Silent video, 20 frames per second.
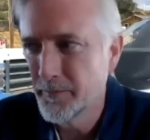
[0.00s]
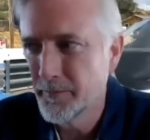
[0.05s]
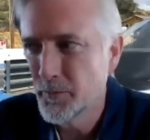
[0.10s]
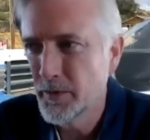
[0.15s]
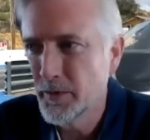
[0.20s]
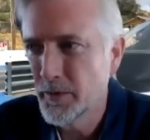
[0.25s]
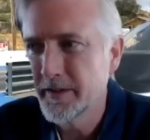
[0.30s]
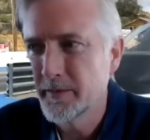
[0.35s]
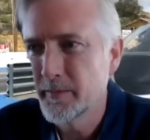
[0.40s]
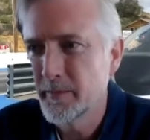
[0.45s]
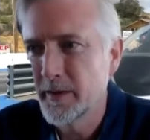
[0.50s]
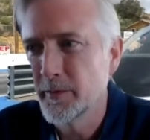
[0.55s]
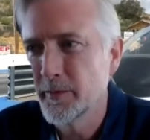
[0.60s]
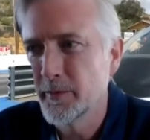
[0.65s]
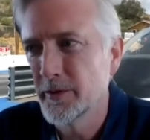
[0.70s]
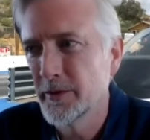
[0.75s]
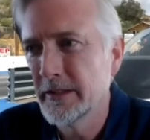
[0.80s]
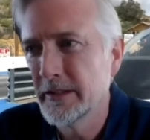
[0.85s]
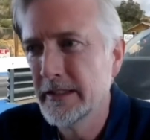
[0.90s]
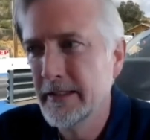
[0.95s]
We think
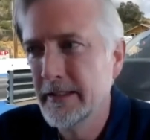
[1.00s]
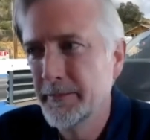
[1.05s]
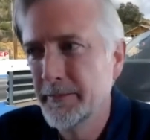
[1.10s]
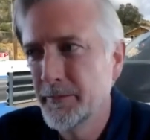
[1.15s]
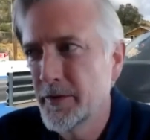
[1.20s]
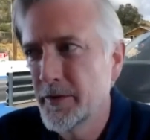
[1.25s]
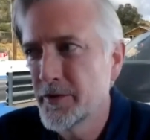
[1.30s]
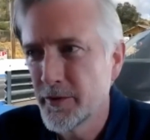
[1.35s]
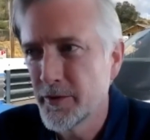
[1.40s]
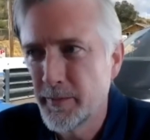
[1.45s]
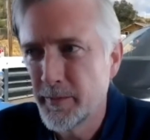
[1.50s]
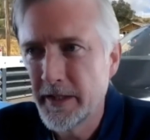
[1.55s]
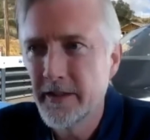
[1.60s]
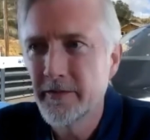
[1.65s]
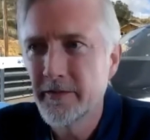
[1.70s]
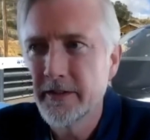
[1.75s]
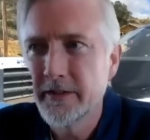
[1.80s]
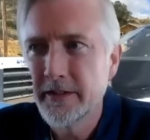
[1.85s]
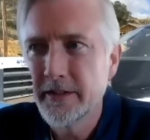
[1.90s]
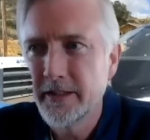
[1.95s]
people should be
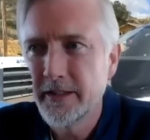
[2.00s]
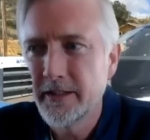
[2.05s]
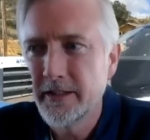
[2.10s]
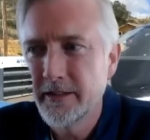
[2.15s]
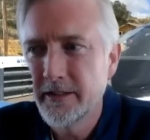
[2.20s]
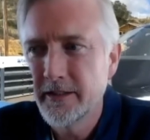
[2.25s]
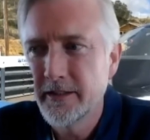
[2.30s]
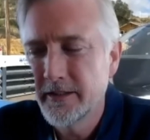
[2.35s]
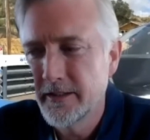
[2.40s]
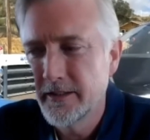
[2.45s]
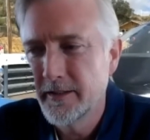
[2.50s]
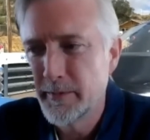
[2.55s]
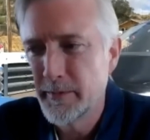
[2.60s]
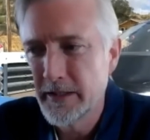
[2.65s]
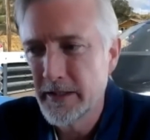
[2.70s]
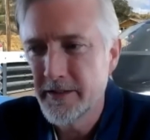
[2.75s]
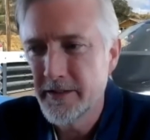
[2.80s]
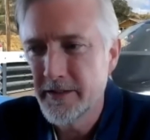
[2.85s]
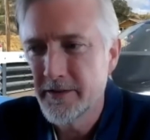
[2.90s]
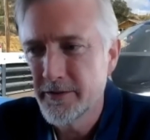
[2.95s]
given the
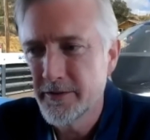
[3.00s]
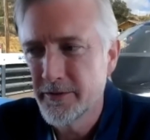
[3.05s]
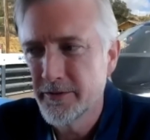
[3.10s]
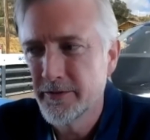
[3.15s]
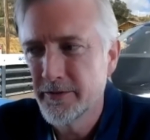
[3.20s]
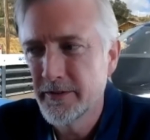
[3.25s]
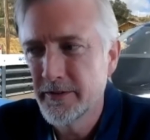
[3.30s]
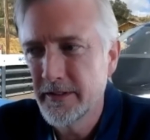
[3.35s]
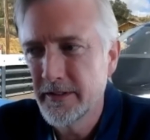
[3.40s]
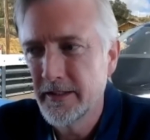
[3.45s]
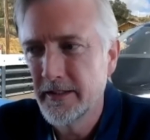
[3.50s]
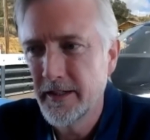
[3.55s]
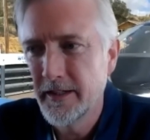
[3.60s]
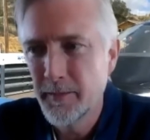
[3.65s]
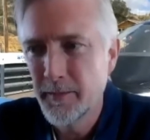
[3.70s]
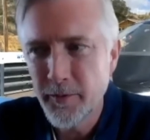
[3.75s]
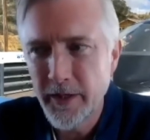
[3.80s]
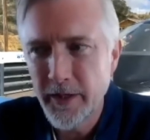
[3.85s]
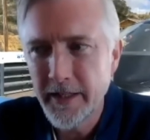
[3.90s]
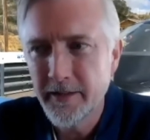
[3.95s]
ability to
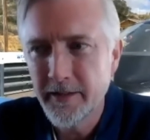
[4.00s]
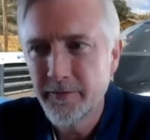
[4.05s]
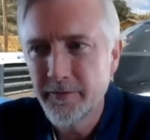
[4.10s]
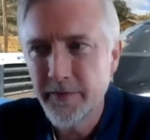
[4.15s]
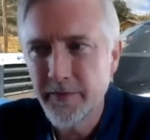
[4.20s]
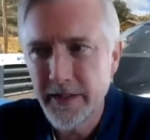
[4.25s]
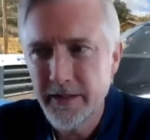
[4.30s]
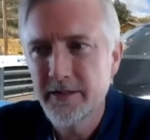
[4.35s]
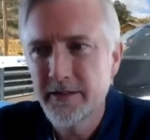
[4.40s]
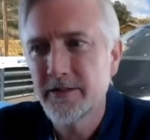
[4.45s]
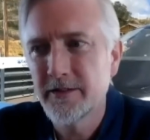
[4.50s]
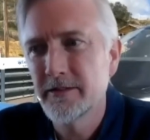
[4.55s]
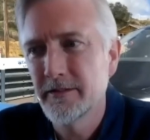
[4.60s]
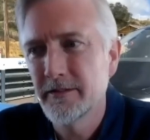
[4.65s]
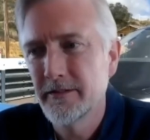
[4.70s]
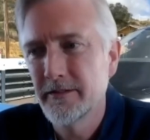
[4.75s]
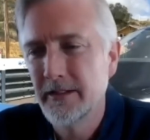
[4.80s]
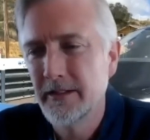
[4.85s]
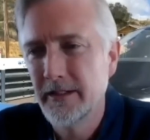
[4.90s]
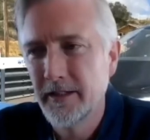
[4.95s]
upgrade,
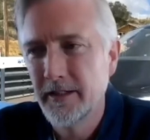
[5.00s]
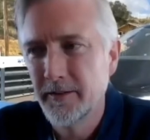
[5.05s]
fix,